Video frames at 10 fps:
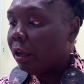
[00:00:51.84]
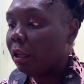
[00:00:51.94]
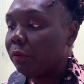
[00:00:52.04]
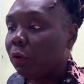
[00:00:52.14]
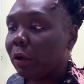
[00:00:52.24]

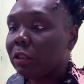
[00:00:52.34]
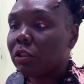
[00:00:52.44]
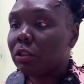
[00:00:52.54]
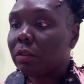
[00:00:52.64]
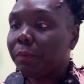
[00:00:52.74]
Interview
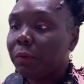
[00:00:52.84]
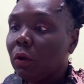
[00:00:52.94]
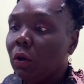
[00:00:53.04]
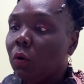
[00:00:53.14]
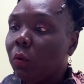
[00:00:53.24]
questions.
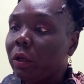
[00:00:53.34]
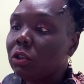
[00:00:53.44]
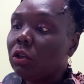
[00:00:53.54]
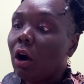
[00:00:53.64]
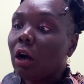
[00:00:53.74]
What
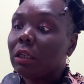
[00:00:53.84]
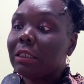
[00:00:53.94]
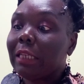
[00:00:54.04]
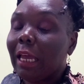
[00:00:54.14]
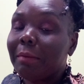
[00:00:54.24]
is your
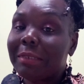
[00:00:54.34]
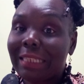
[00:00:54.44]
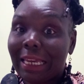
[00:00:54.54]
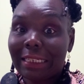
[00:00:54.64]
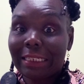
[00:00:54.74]
artist's name?
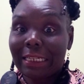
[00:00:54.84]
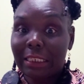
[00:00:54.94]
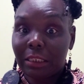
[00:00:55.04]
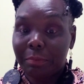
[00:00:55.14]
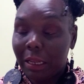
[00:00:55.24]
Say it and
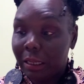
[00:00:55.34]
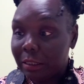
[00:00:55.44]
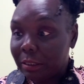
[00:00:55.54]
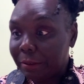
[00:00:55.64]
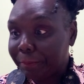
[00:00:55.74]
spell it.
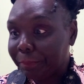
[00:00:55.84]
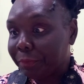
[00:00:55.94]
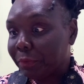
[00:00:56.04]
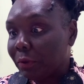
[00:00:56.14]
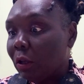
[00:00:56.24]

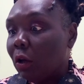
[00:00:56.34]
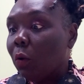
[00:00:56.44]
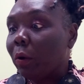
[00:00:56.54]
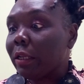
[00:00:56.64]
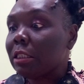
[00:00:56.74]

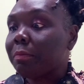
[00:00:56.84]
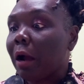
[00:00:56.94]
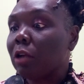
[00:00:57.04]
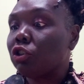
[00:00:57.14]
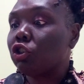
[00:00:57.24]
What
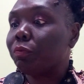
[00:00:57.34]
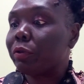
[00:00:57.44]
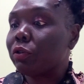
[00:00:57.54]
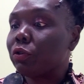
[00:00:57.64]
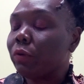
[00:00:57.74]
inspired you to
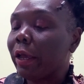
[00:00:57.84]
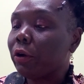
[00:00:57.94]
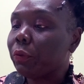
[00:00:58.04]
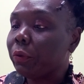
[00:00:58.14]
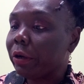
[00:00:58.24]
pursue a
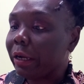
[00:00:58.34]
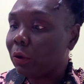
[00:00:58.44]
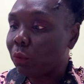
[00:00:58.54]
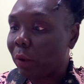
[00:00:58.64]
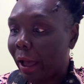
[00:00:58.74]
career
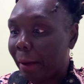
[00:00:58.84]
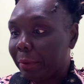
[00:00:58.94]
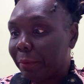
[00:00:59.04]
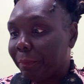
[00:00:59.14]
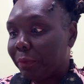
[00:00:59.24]
in rap?
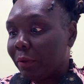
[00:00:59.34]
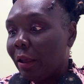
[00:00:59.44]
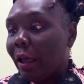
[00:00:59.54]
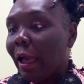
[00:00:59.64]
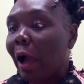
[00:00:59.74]

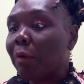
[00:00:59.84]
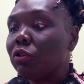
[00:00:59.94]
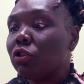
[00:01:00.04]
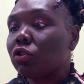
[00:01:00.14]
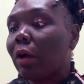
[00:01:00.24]
How would
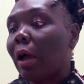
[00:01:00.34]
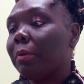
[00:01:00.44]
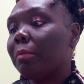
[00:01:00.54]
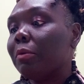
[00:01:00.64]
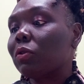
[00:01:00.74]
you describe
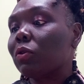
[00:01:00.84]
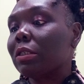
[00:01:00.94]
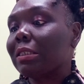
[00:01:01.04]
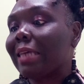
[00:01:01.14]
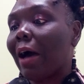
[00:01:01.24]
your musical
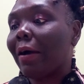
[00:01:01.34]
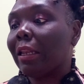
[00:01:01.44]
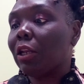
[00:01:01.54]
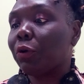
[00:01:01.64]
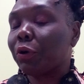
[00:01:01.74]
style
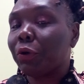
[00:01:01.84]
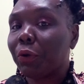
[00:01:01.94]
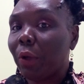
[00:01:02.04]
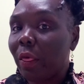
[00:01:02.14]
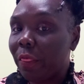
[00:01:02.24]
and
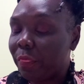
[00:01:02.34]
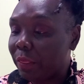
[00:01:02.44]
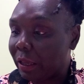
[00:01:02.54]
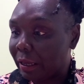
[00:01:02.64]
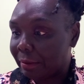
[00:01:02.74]
lyrical
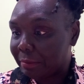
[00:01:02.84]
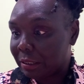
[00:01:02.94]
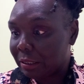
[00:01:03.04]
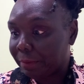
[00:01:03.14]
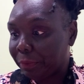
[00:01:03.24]

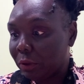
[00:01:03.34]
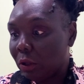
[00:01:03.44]
themes?